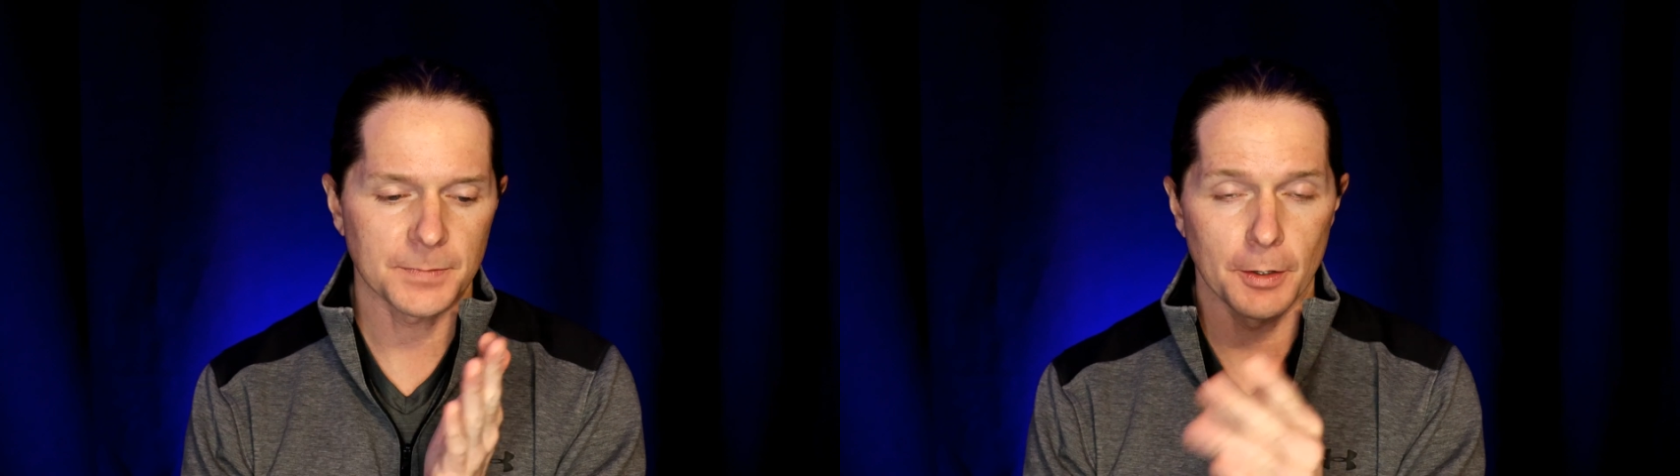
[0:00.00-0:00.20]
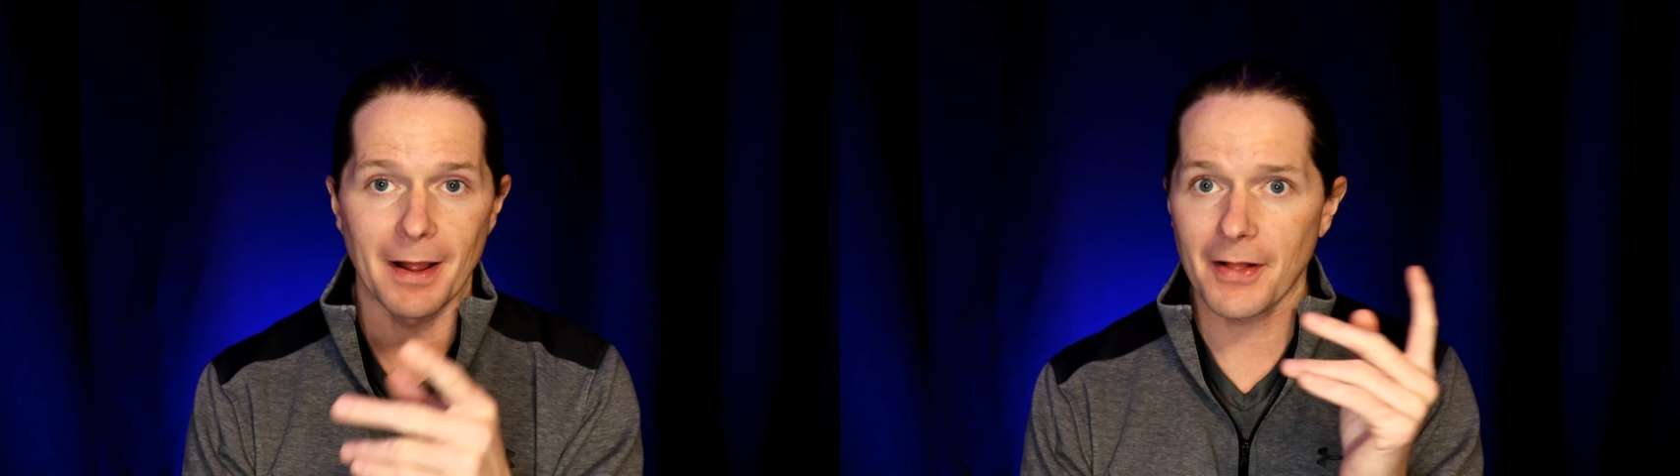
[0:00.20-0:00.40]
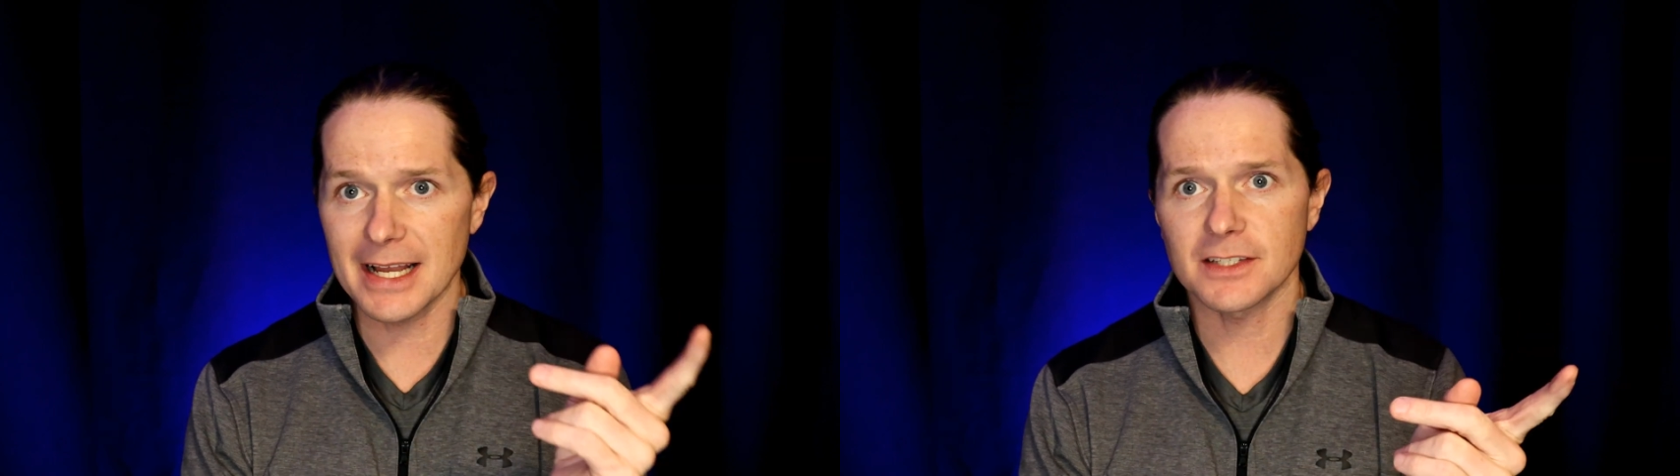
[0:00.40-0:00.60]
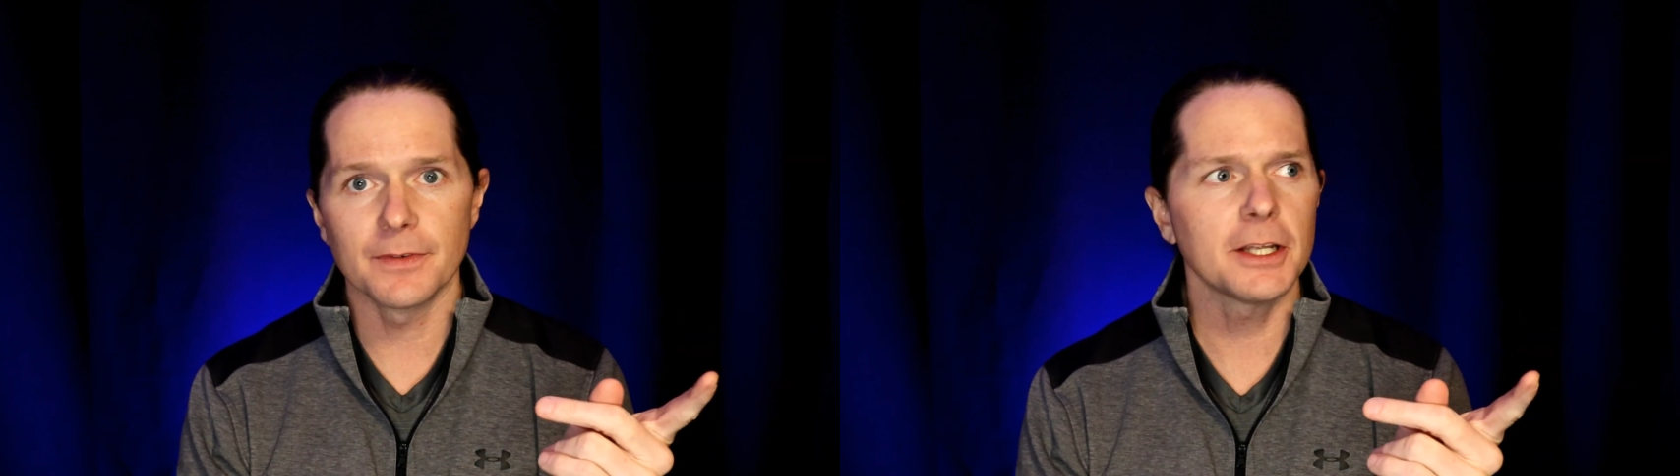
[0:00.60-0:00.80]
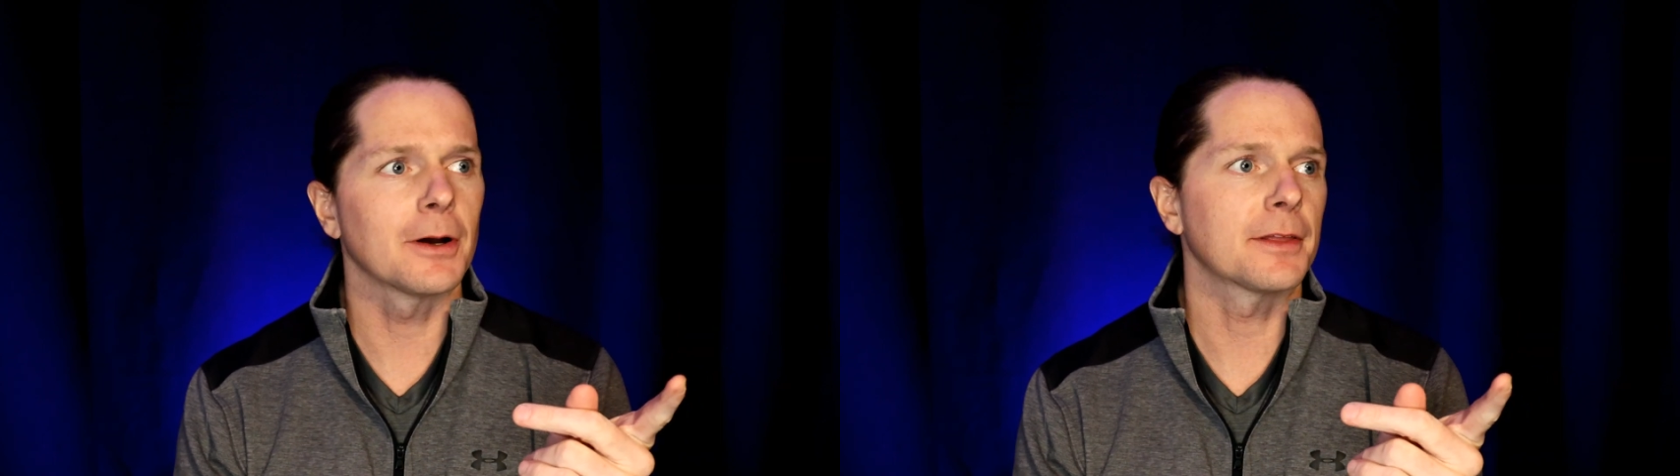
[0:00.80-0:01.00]
or my last
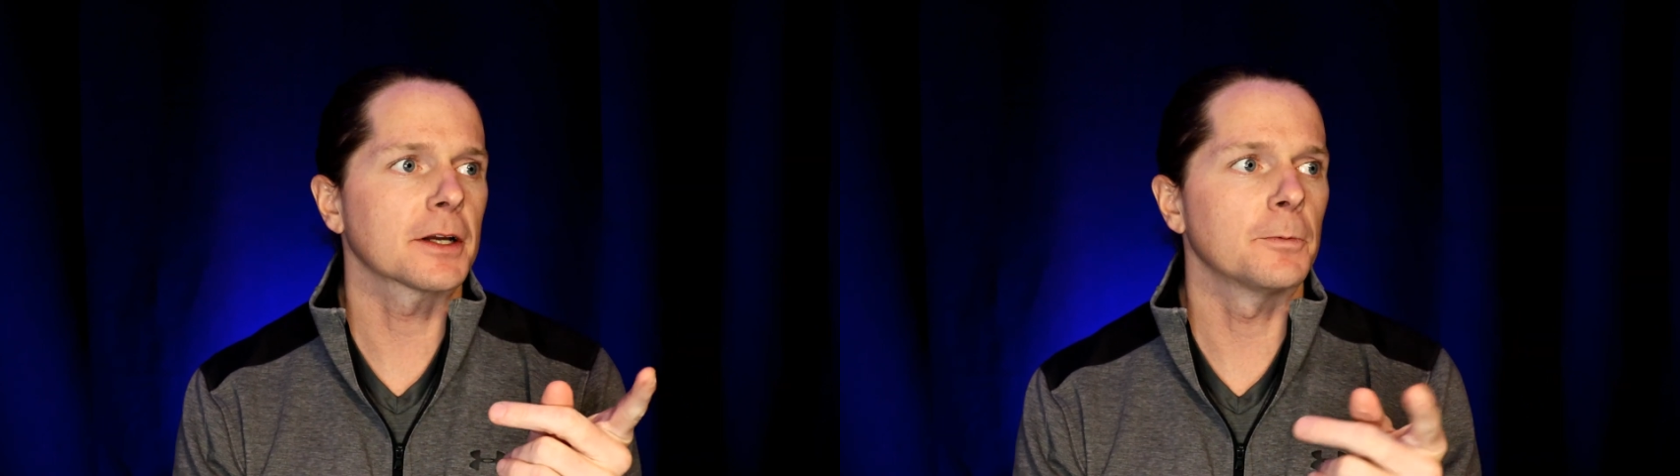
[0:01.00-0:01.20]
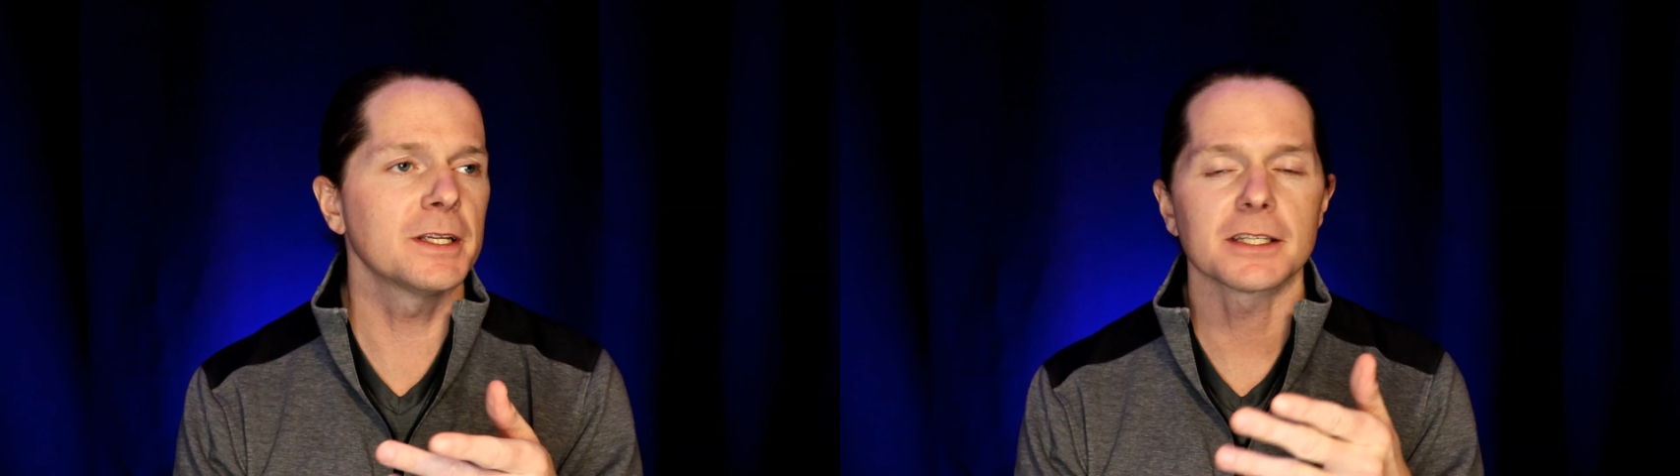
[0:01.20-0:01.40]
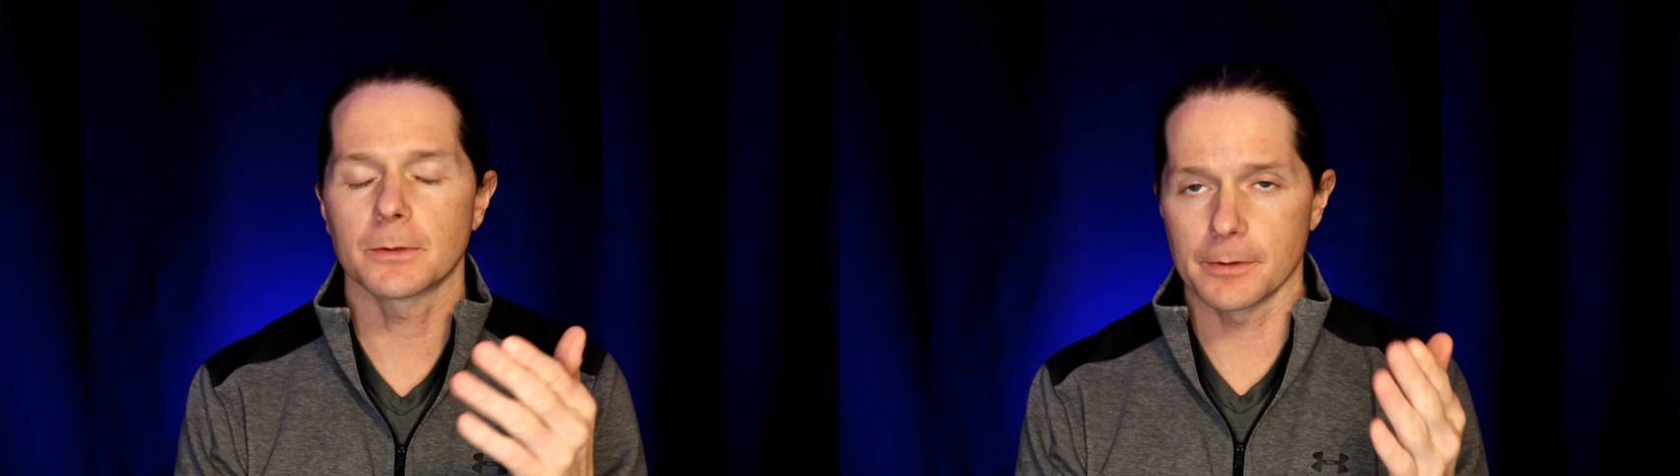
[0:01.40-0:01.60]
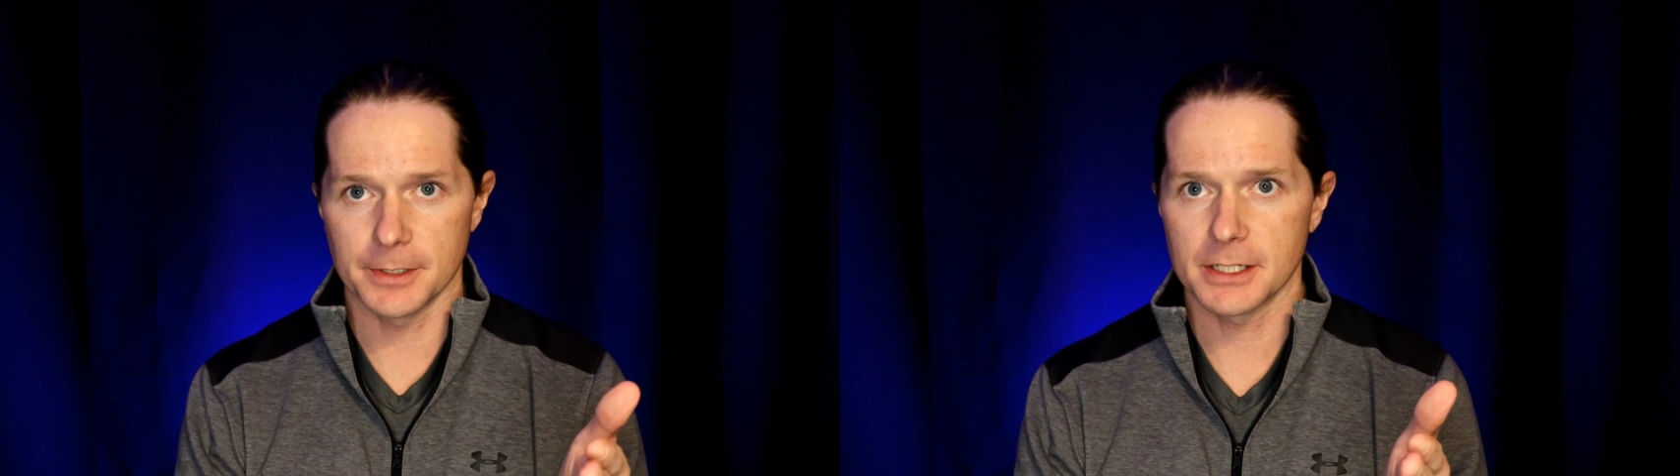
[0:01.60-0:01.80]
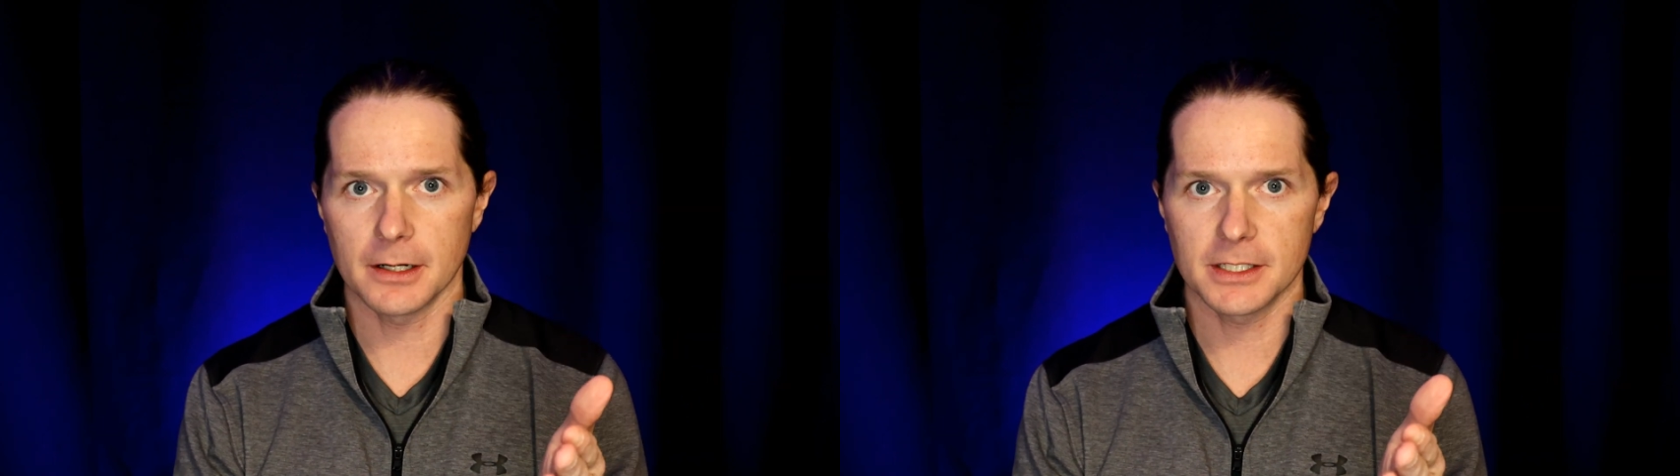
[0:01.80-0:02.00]
video, I think on Wednesday, where
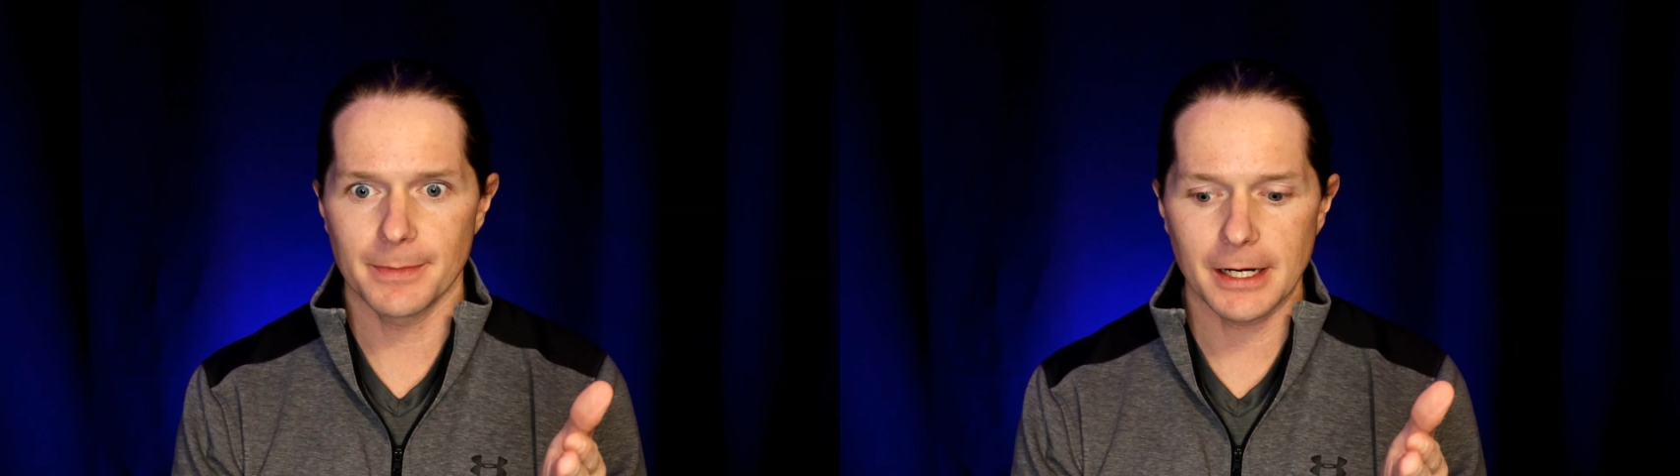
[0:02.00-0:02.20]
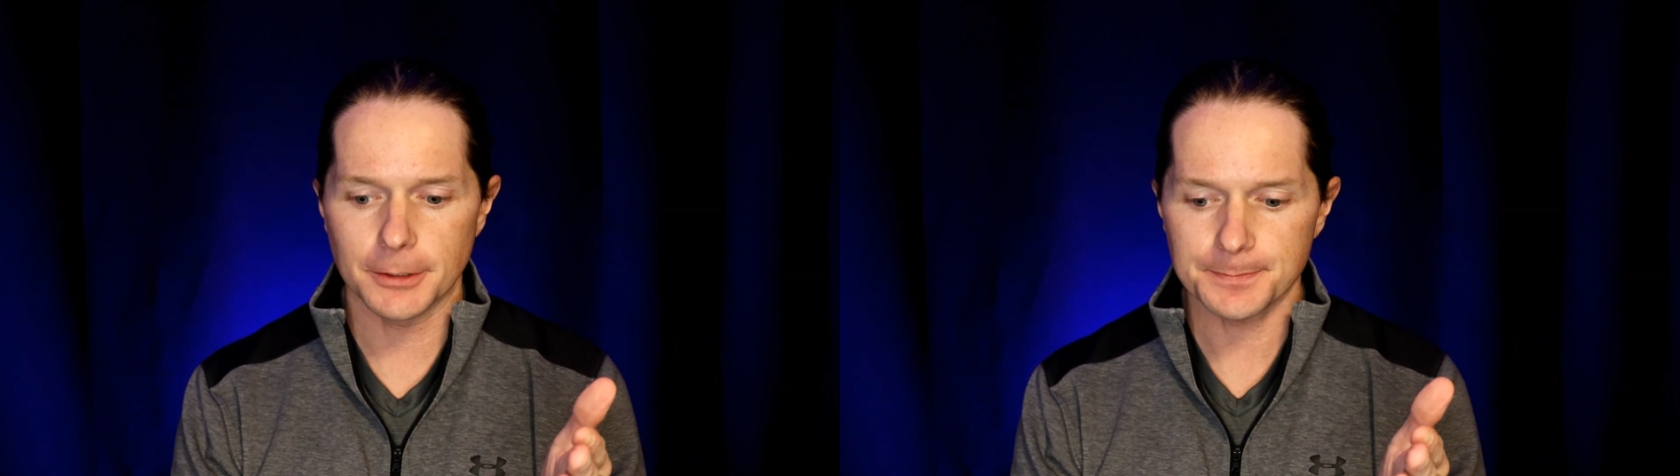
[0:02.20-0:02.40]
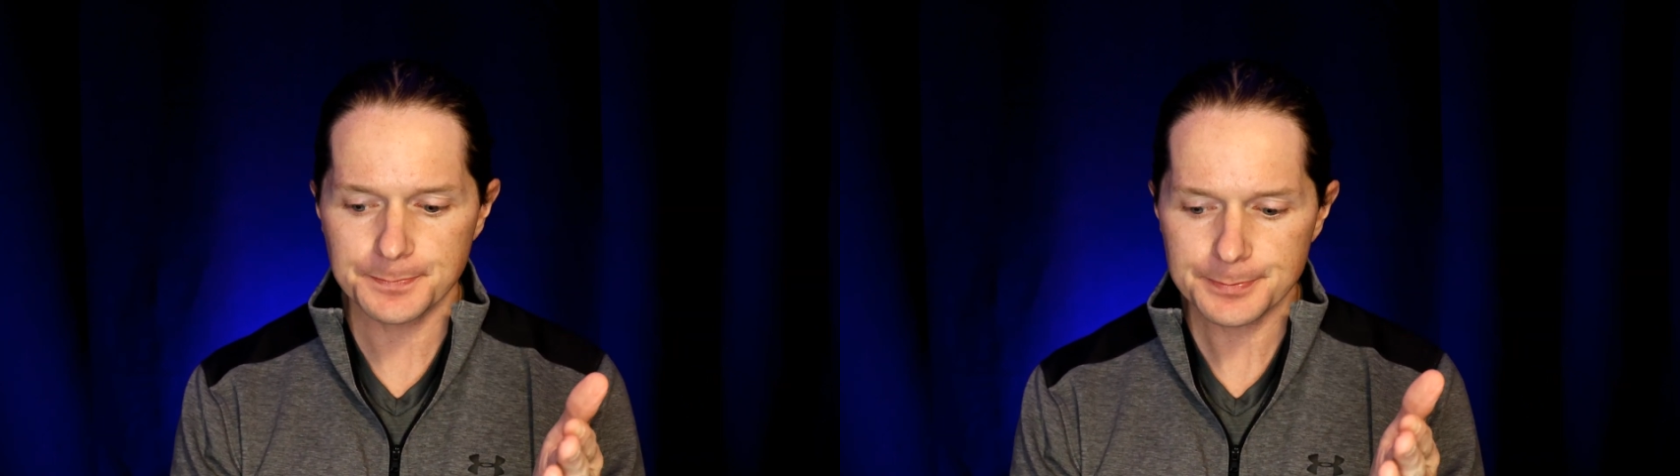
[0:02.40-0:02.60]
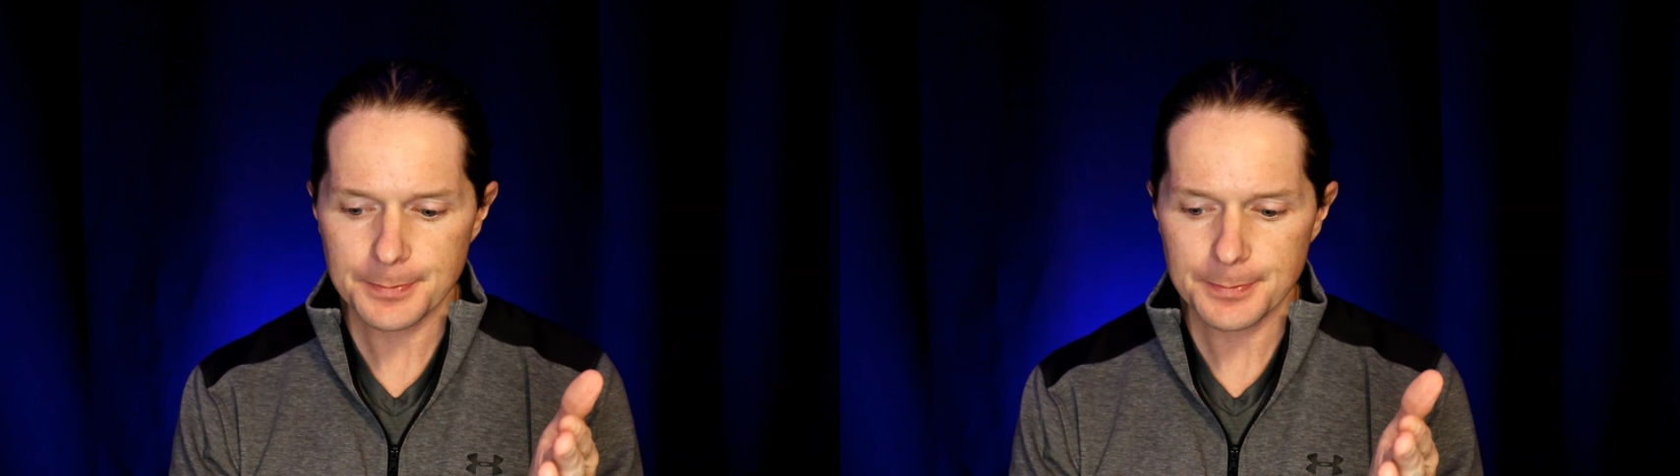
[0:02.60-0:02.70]
we talked about